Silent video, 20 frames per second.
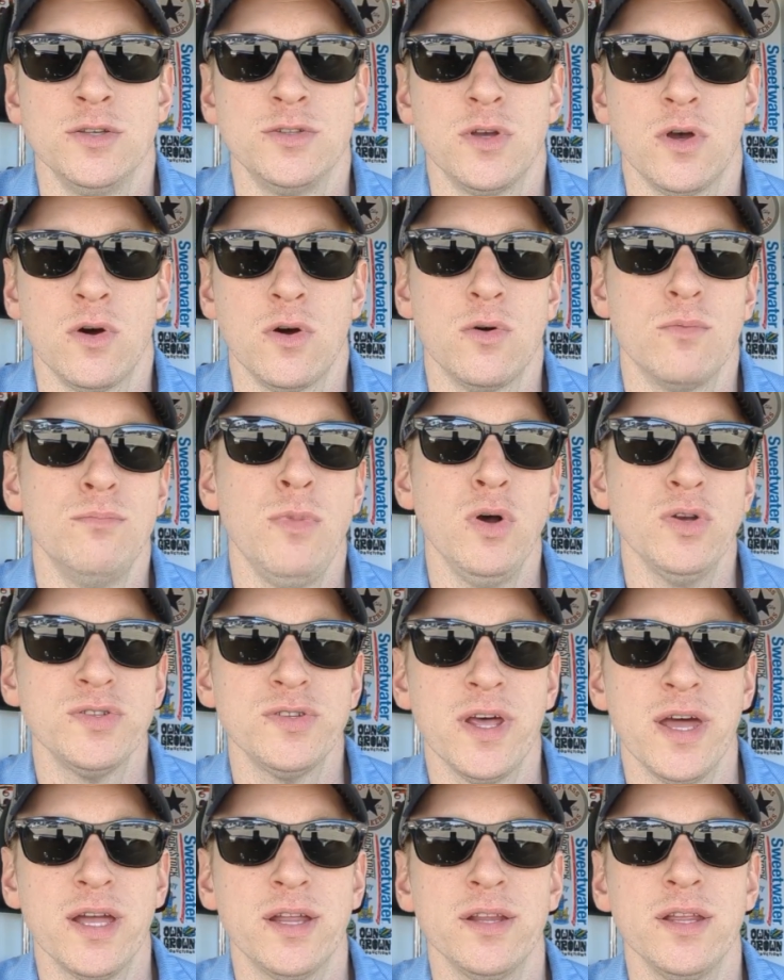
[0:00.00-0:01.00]
So
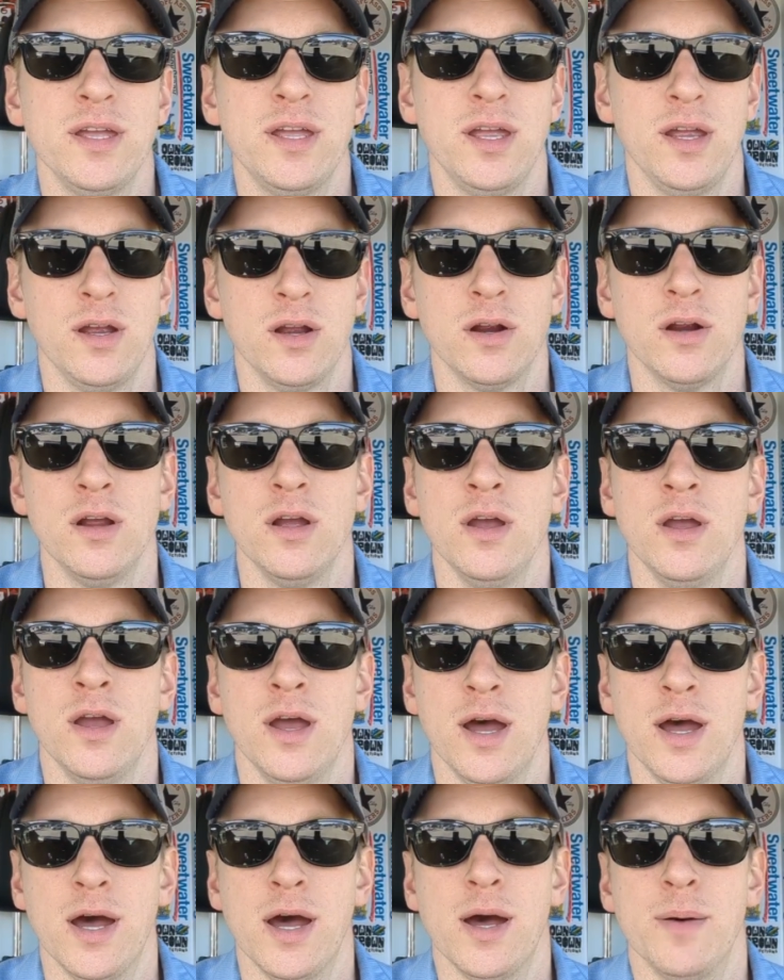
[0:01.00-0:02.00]
most likely here,
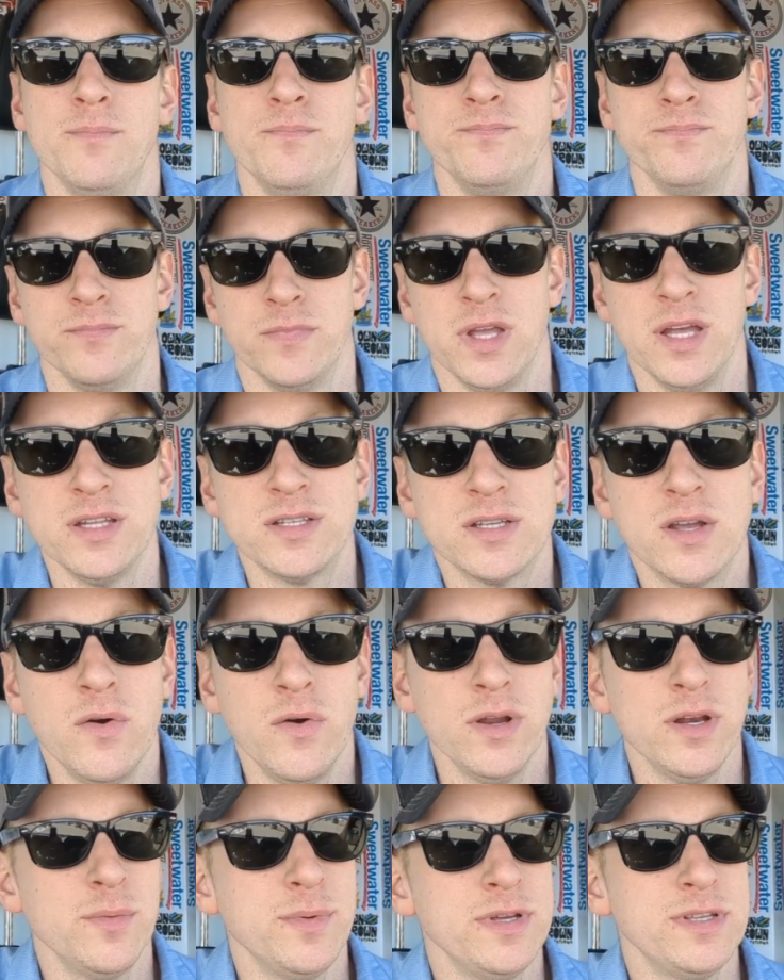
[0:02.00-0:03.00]
it's
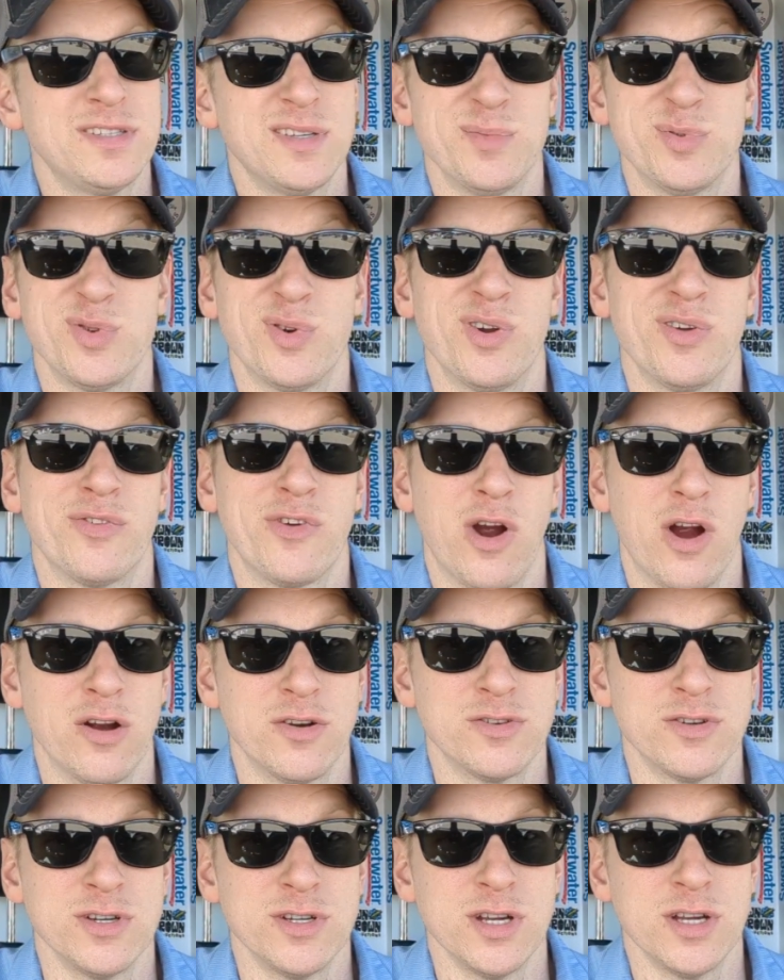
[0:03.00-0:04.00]
going to be some sort of
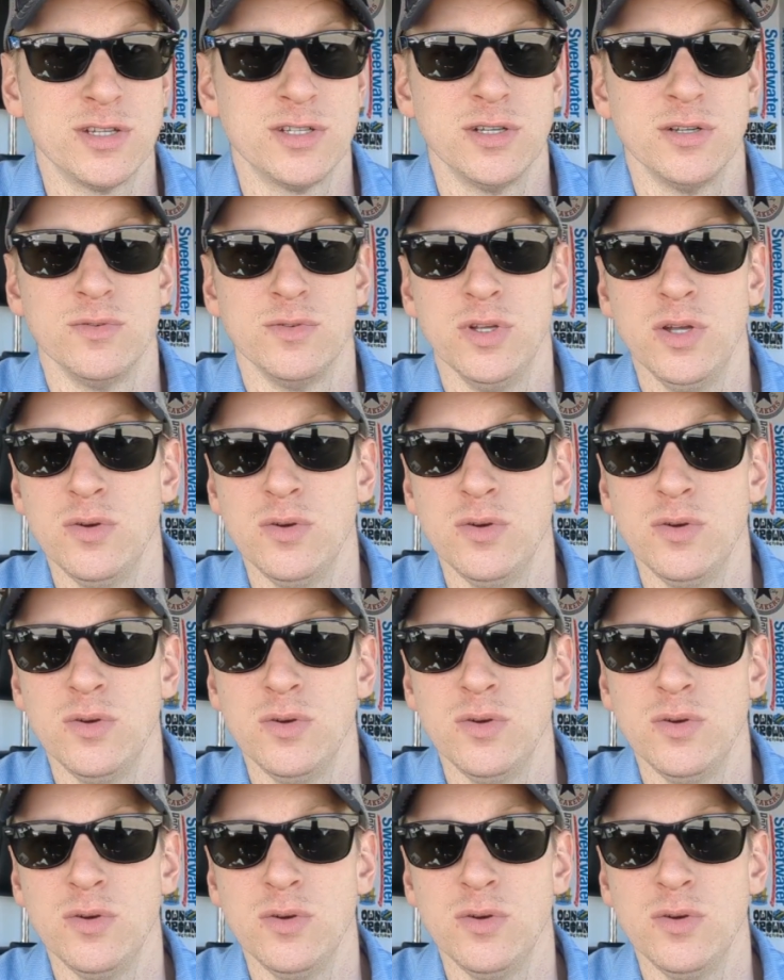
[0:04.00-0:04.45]
cartridge issue.